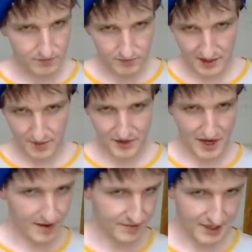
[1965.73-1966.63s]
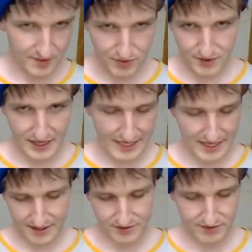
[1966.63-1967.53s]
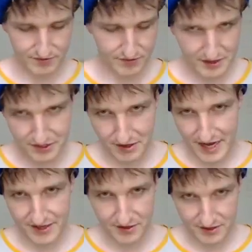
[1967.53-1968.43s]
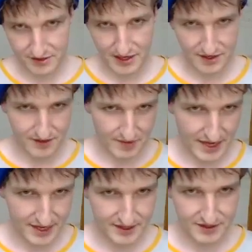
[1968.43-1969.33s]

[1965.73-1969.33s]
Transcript: sometimes I put it, and we try it also in a band,